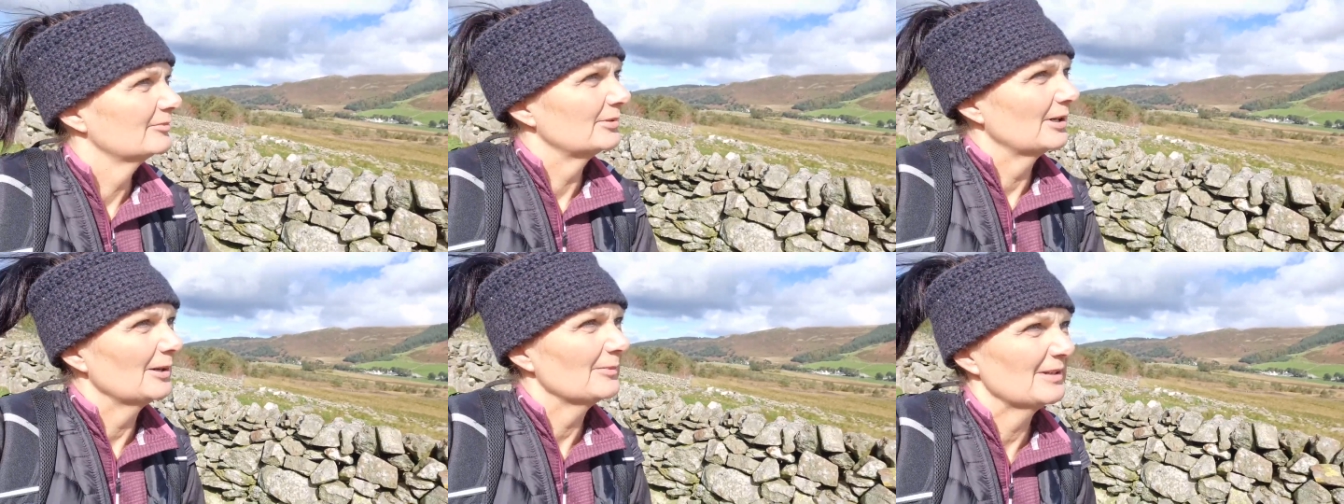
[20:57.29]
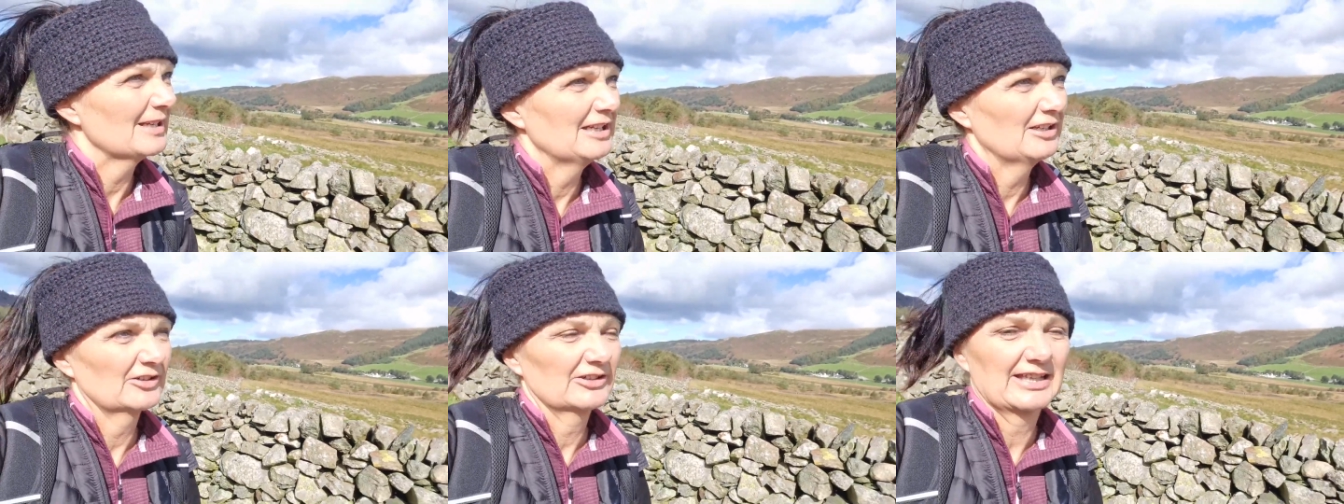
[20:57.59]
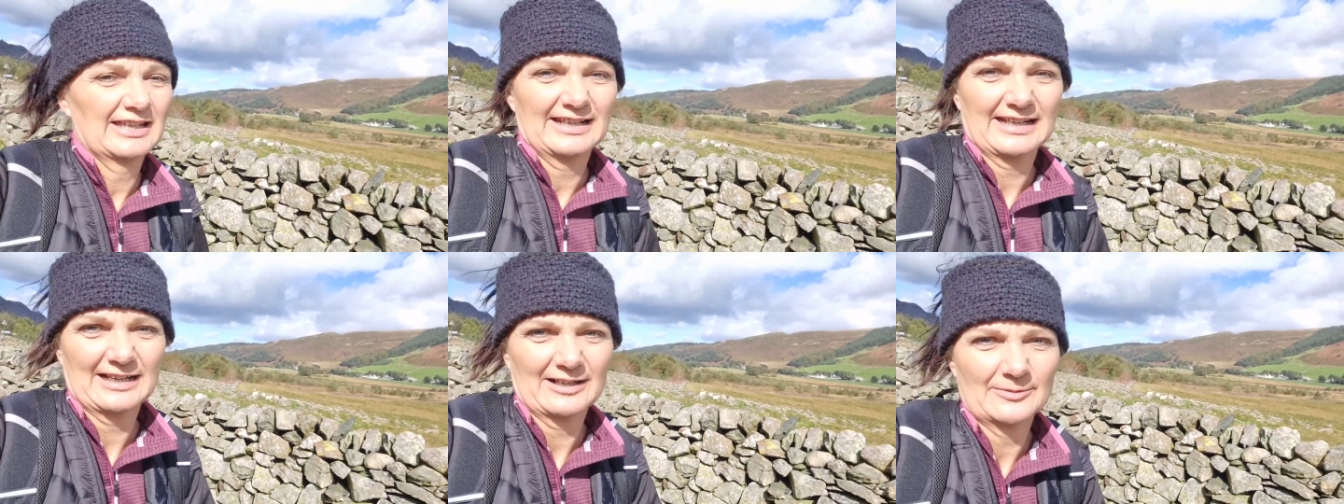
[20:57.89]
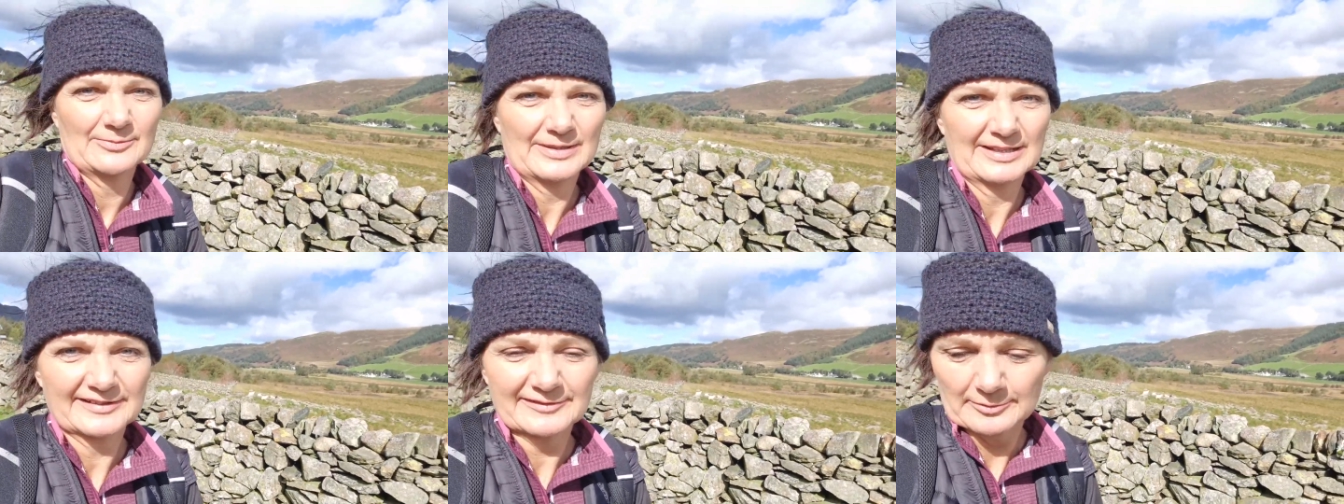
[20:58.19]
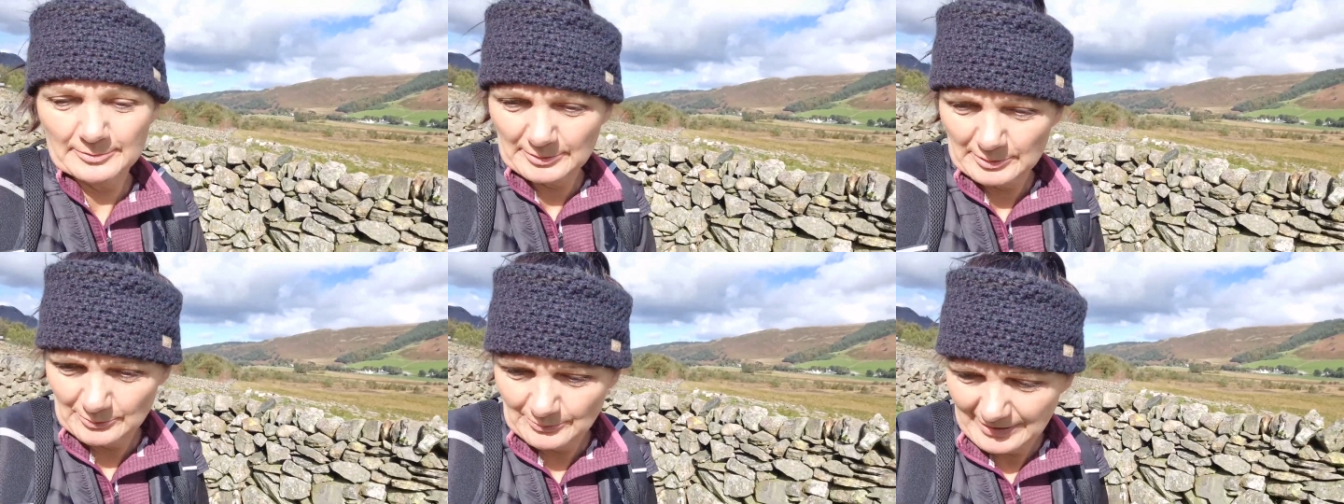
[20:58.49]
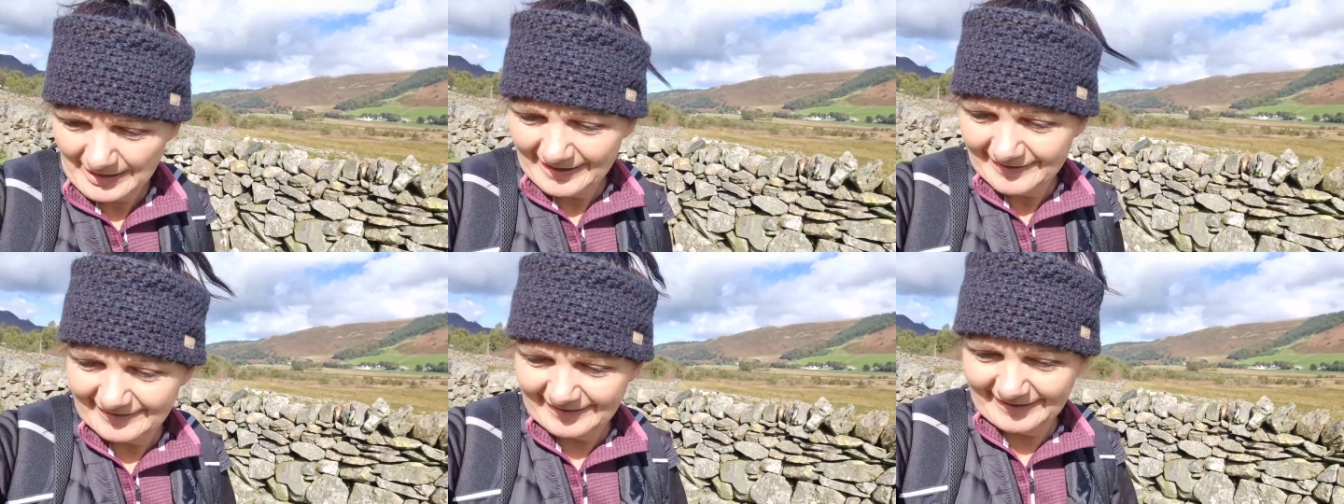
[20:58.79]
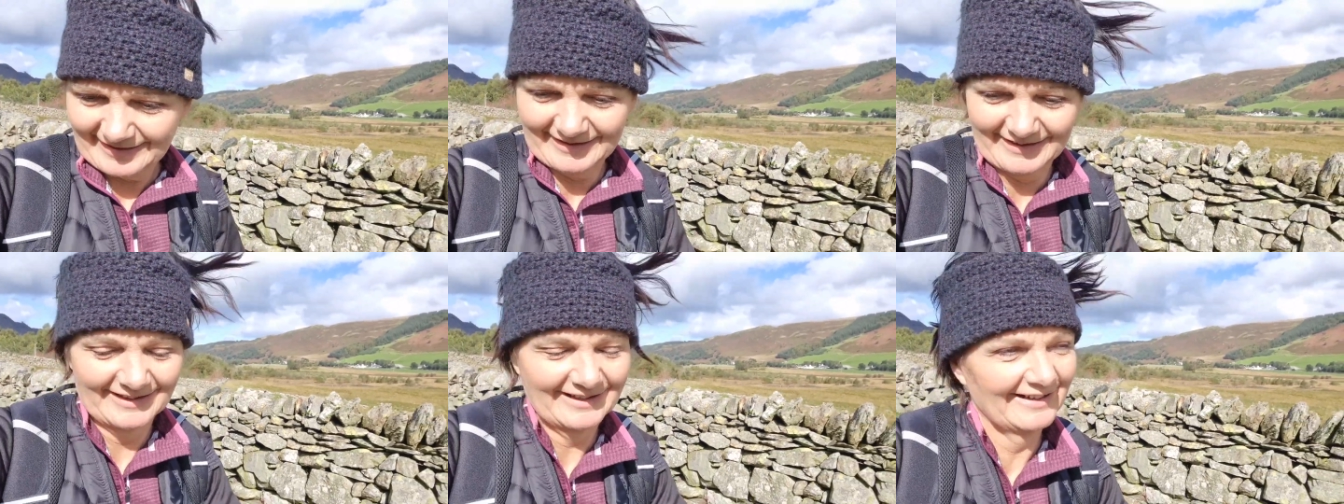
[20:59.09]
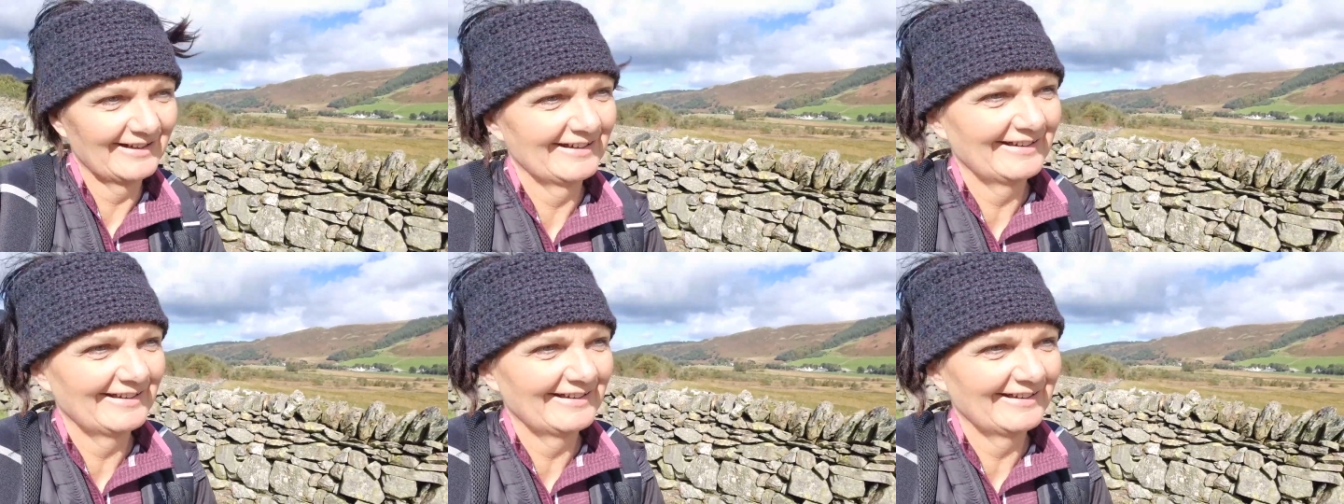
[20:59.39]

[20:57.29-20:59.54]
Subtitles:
probably looking at miserable weather.